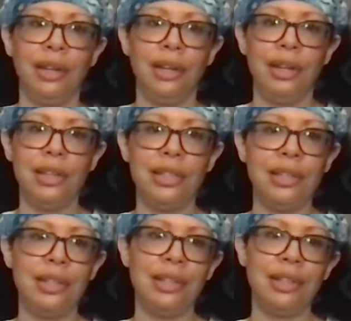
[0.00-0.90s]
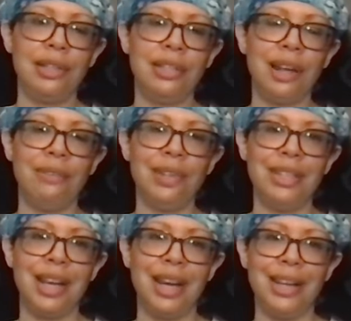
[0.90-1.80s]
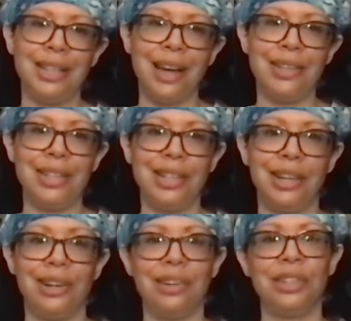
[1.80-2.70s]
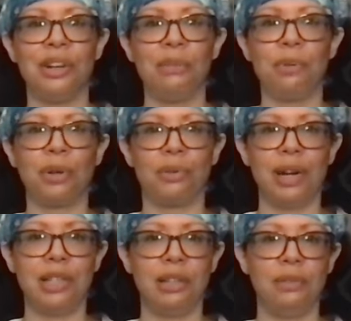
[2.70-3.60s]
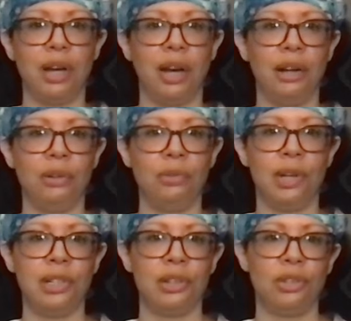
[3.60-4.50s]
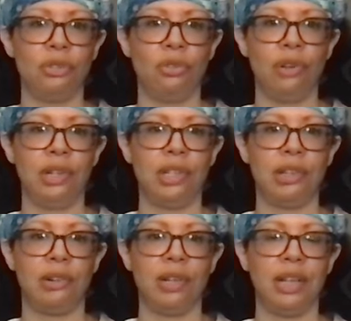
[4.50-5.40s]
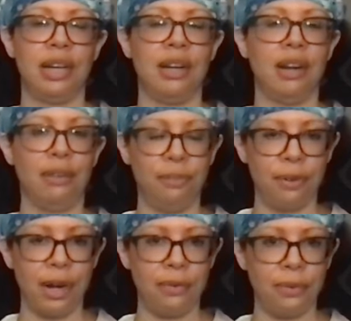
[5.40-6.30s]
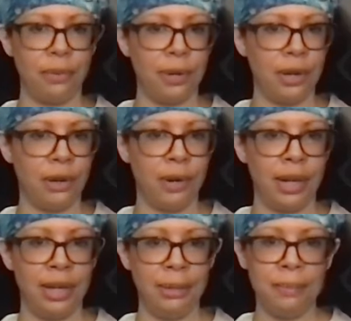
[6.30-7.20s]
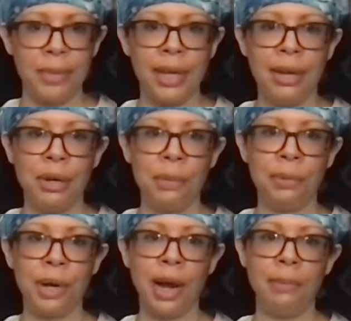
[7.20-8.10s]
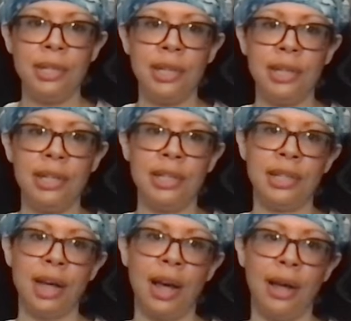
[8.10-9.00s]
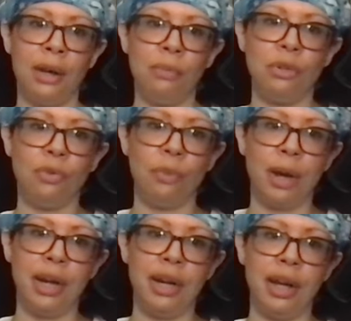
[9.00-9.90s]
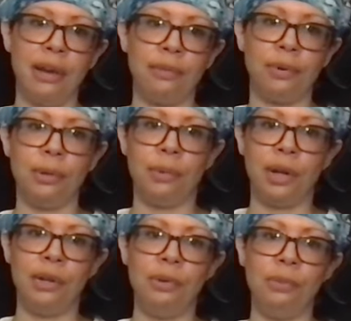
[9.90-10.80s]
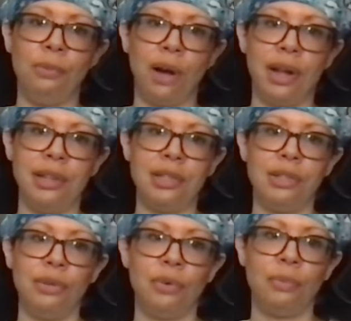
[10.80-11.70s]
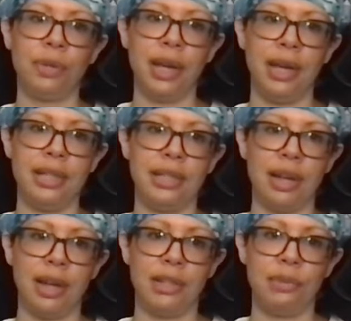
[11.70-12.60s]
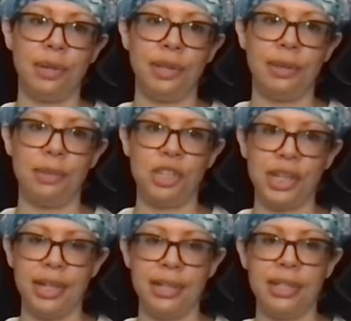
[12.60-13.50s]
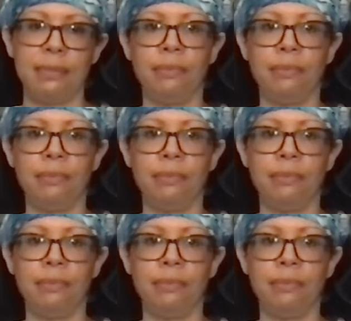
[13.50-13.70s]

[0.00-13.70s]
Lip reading: Isn't 7,000 to 8,000 years of progressive conquest, control, and tyranny enough for everyone already? Perhaps it is time to remind everyone who wants to replace us with the machines